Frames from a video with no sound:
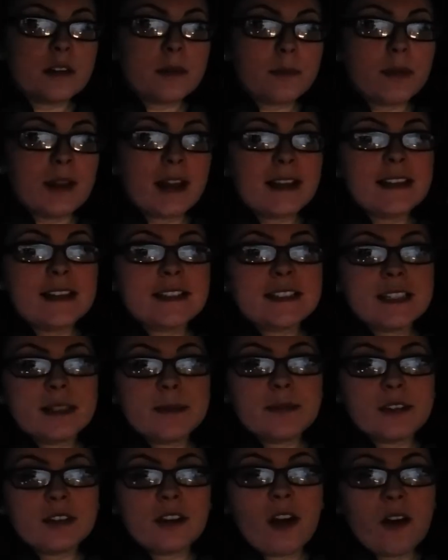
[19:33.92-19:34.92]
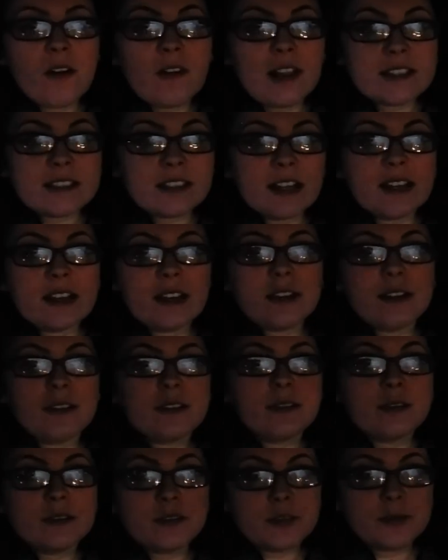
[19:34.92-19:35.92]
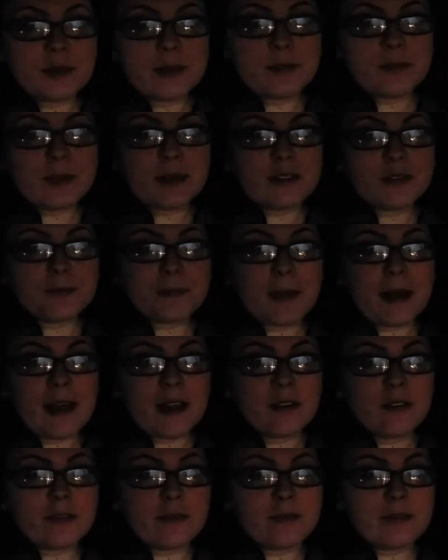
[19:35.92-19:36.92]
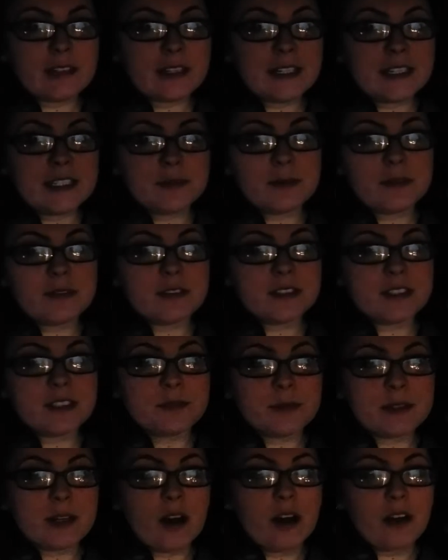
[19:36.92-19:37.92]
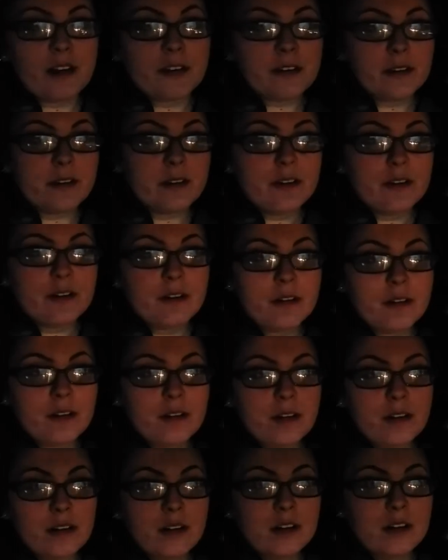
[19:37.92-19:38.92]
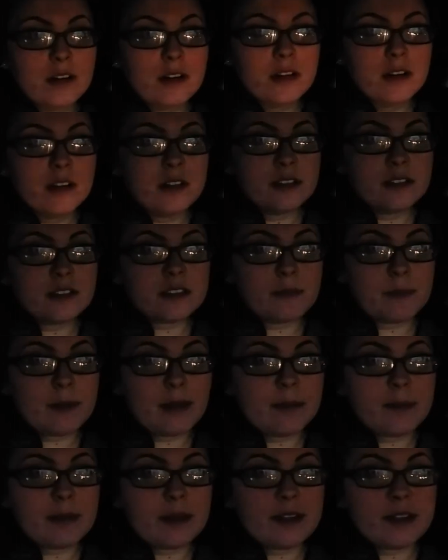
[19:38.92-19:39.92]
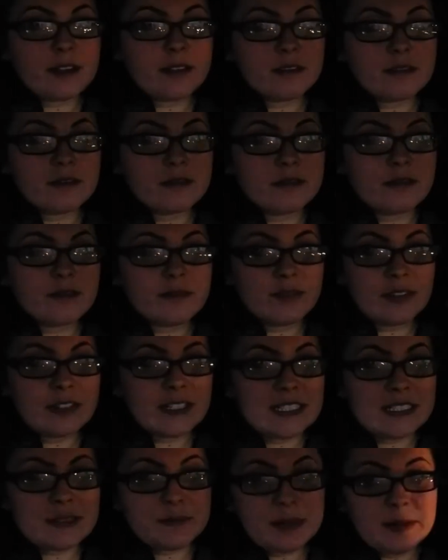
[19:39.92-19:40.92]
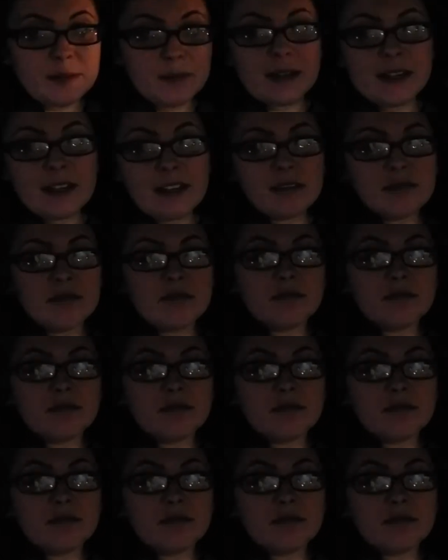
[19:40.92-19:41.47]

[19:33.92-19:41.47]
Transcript: But I did sleep with the dog last night and we've been battling fleas with her since we got her. So maybe fleas bit me?